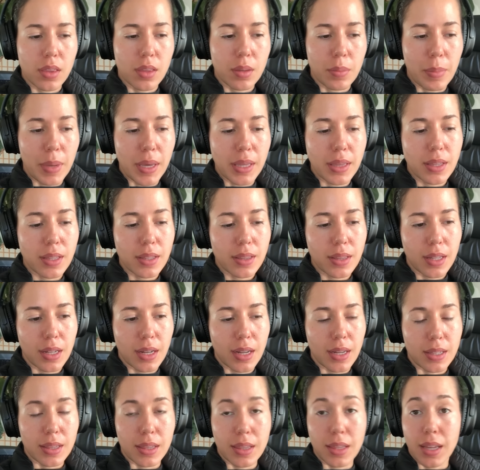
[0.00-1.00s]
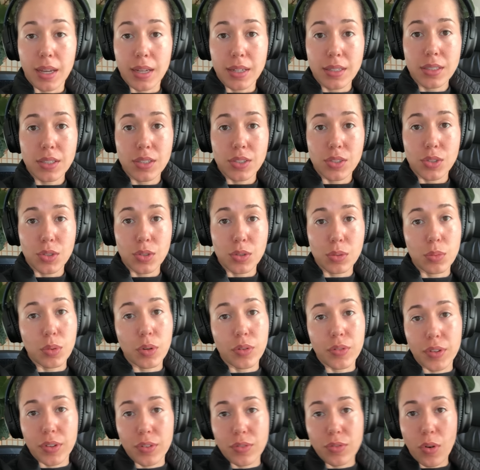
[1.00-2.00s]
The method that I'd like to do
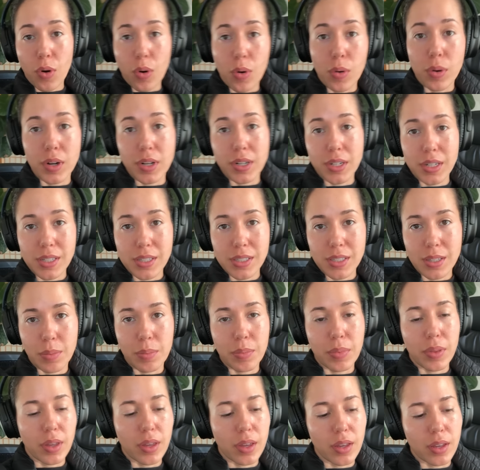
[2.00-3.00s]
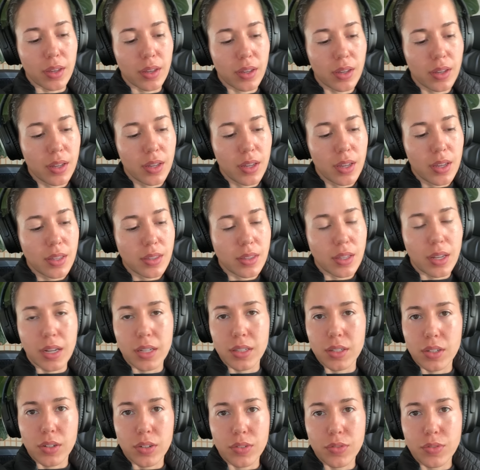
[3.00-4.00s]
moving forward is something that I
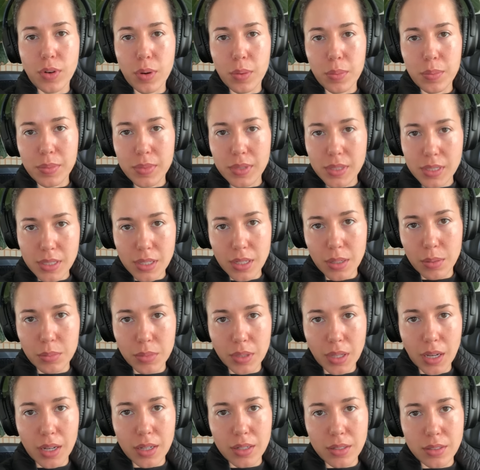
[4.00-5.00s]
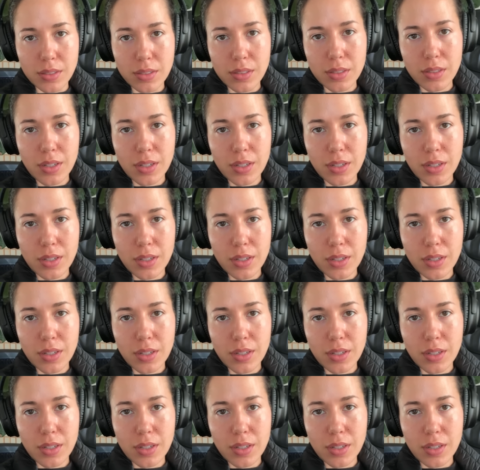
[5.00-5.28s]
learned from Team Land,